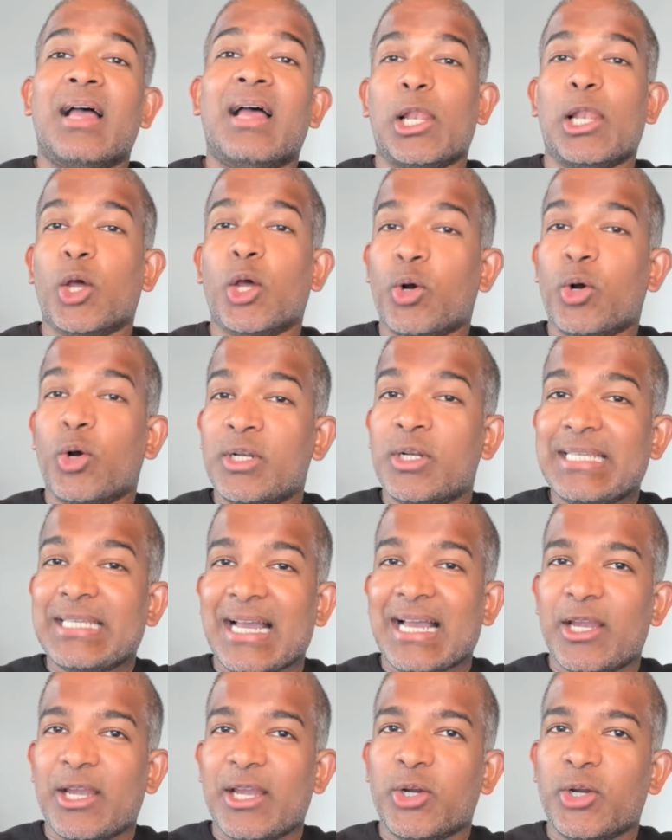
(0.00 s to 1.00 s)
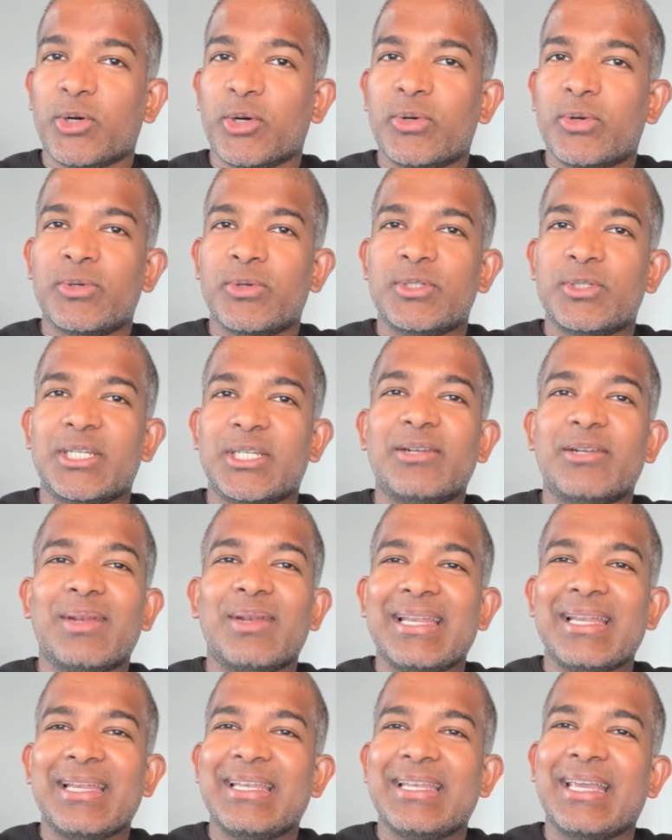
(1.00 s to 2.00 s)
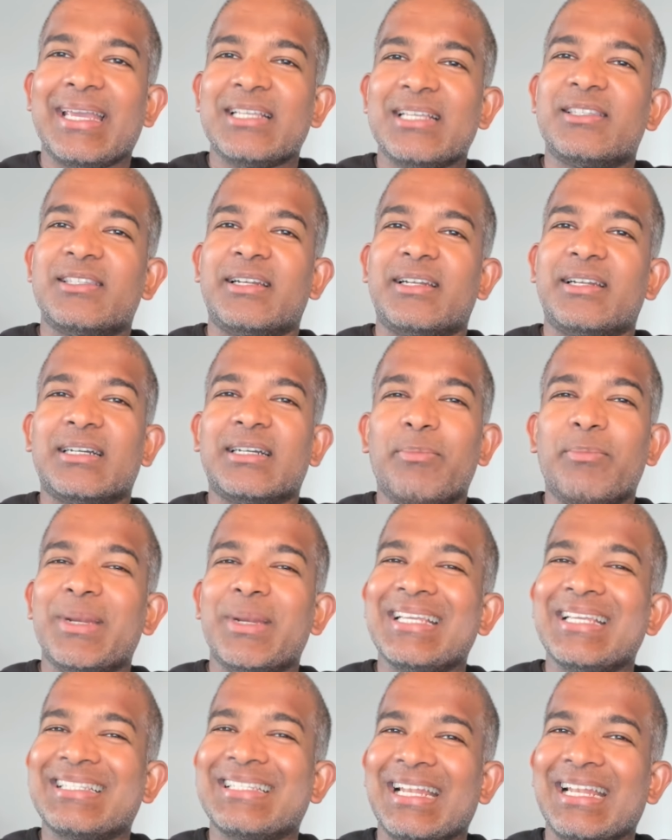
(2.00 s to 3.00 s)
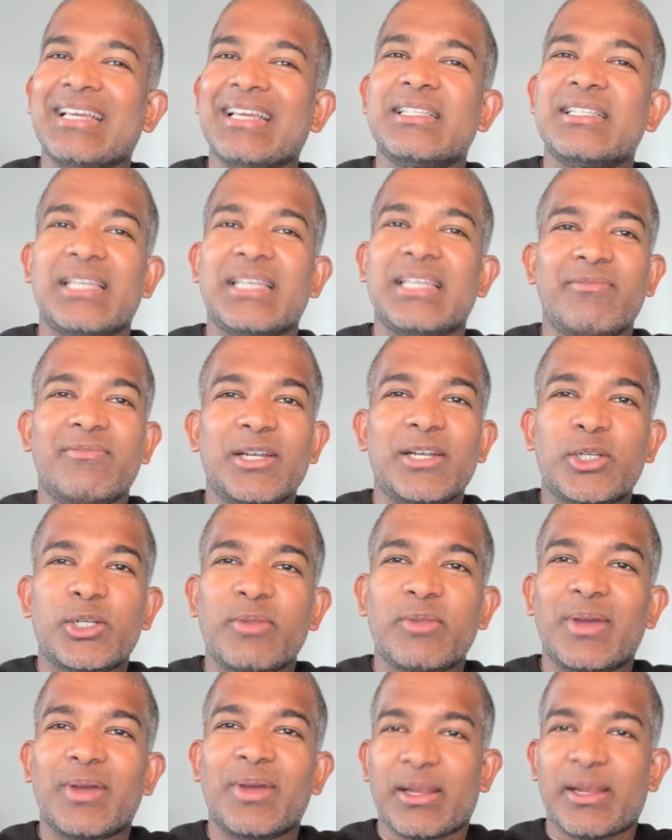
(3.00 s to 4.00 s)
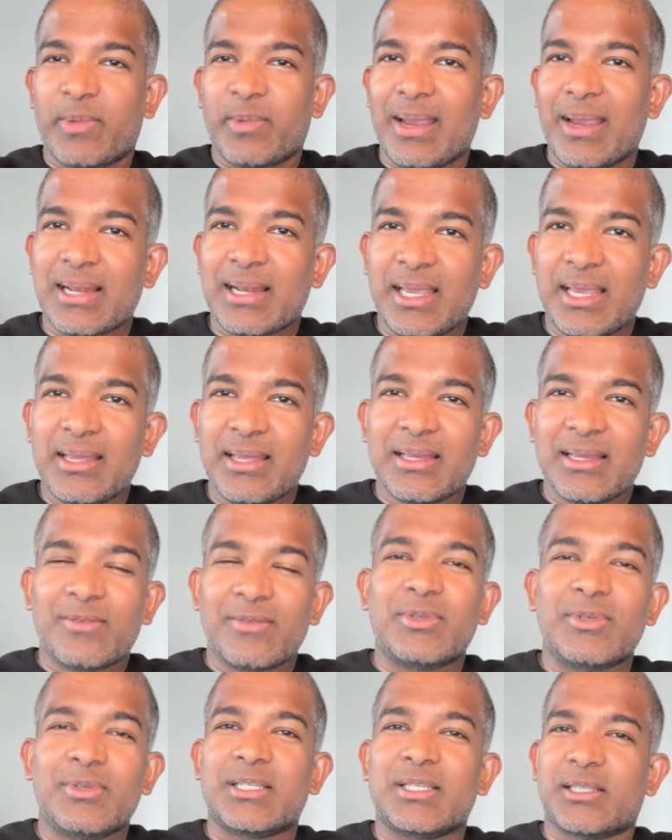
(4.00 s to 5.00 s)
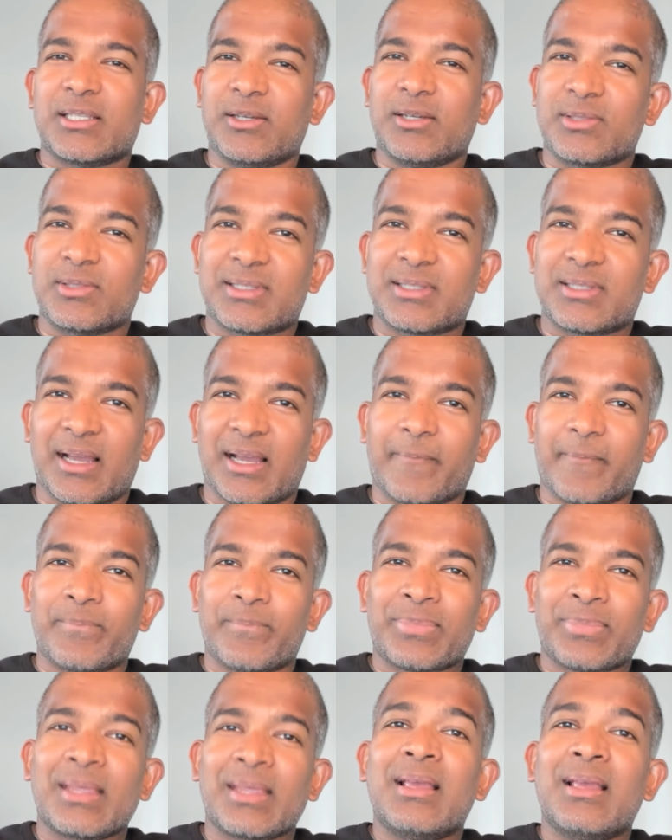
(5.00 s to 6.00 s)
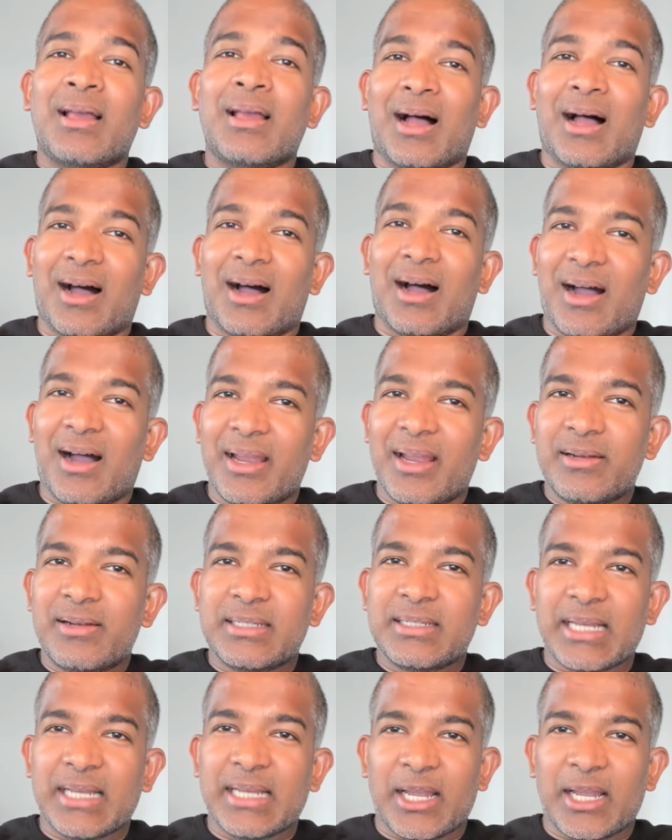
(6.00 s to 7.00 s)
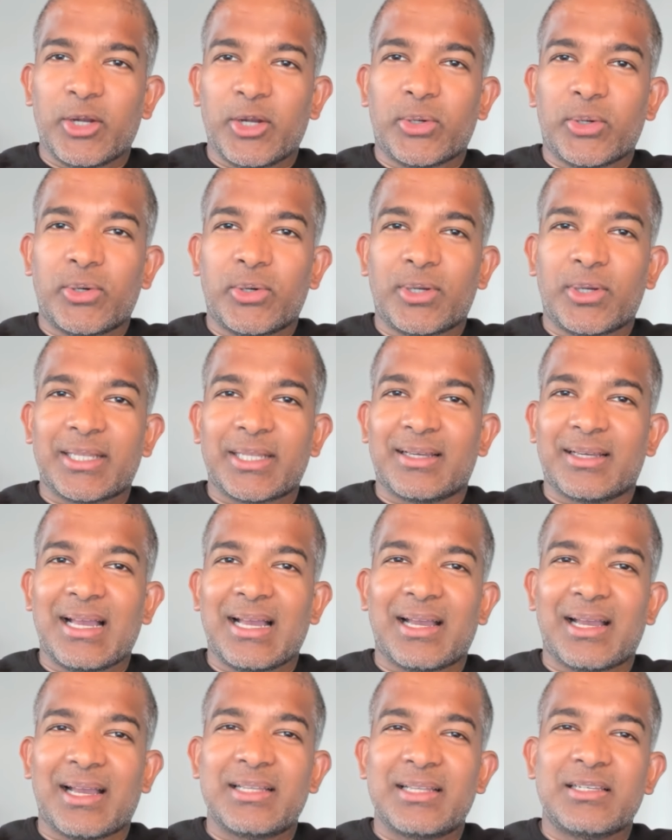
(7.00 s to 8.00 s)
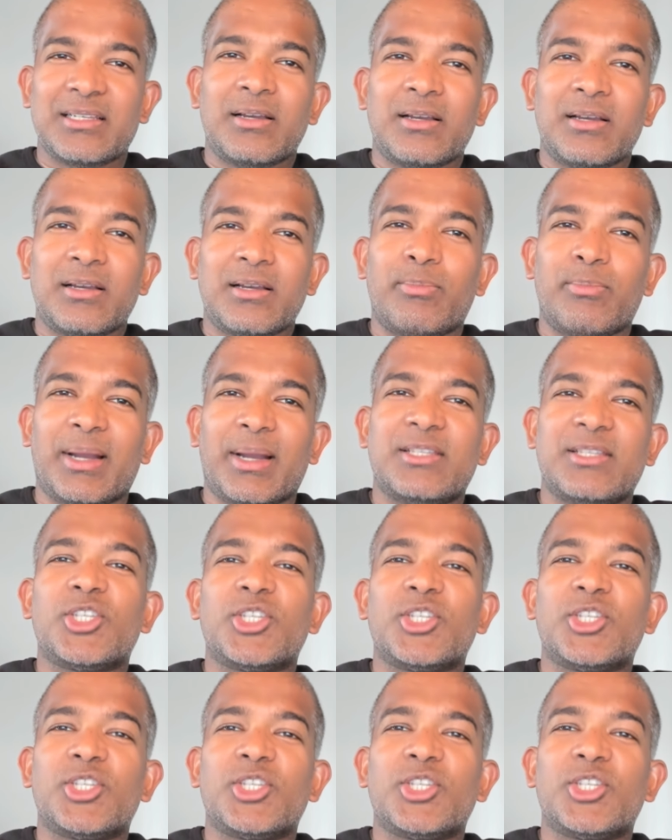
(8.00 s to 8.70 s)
A lower DIO generally indicates that a company is selling its inventory very quickly, which is a good sign. A higher DIO, on the other hand, might